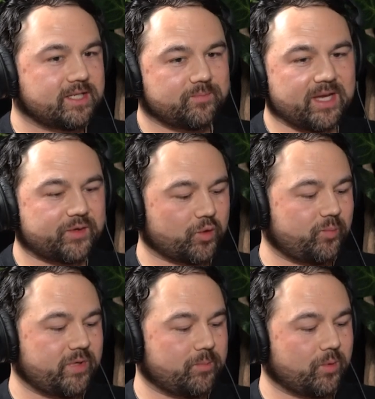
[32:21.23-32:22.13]
He's
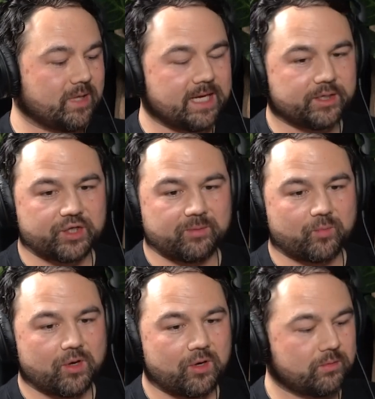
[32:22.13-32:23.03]
mentored people like Jim
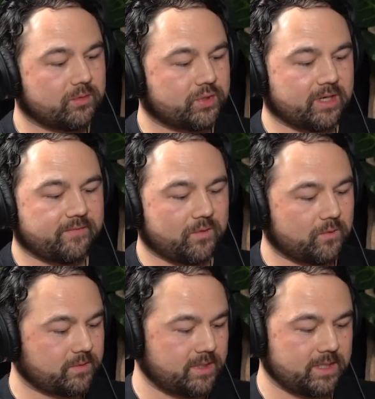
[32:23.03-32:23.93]
Rohn, Jeff
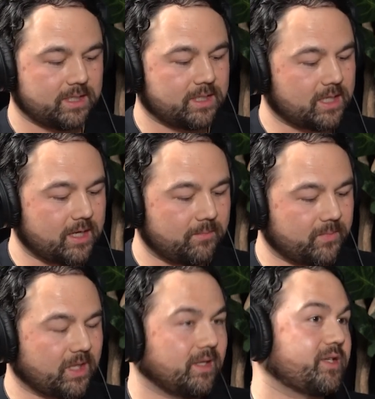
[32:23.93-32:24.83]
Olson,
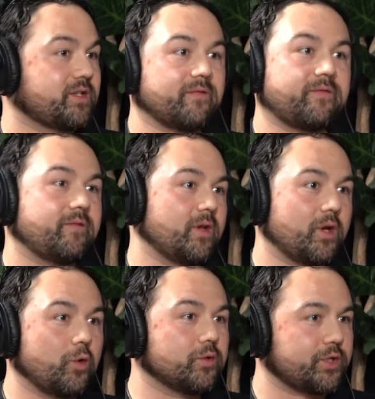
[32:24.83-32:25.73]
a list of
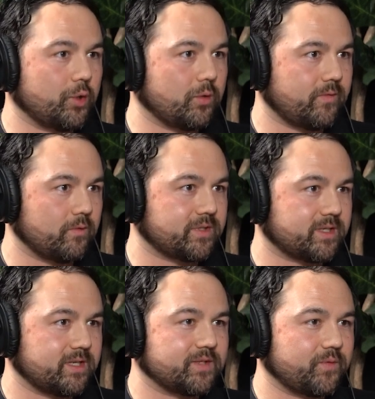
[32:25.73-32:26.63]
who's who of who's
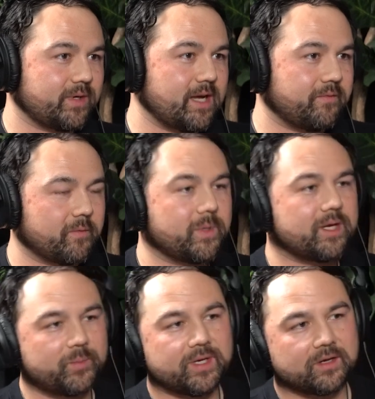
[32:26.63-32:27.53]
successful now. For me,
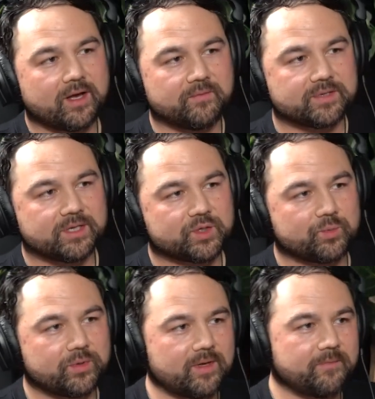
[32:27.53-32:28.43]
it'd be a
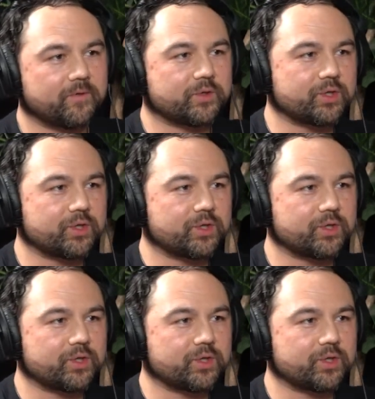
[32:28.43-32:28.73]
conversation with him for